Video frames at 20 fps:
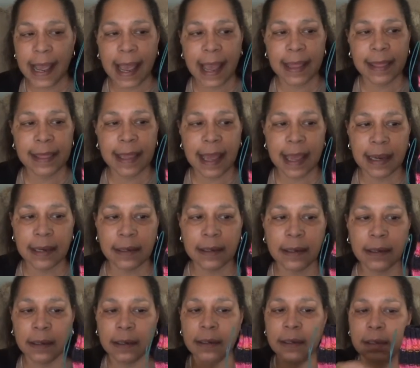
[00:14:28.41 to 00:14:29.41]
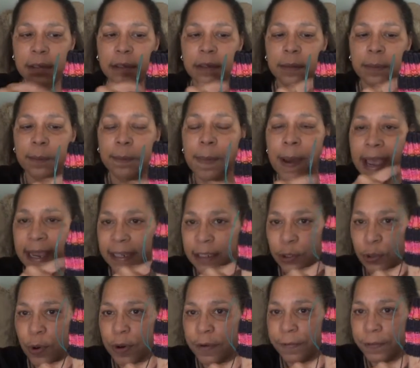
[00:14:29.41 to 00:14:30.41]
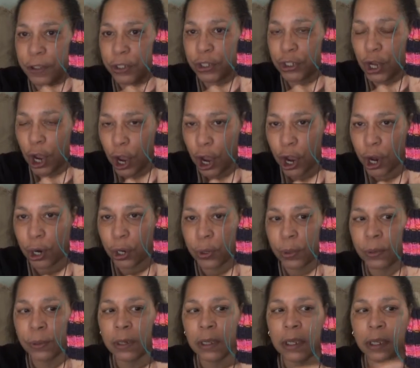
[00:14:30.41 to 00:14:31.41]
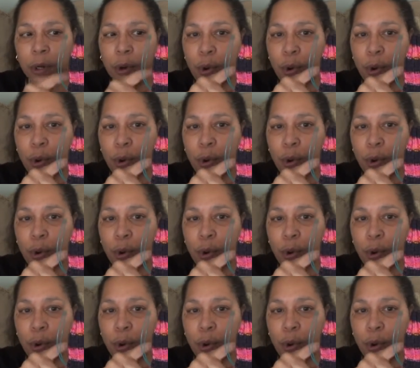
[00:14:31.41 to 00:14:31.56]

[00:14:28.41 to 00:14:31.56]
and then bind off the toe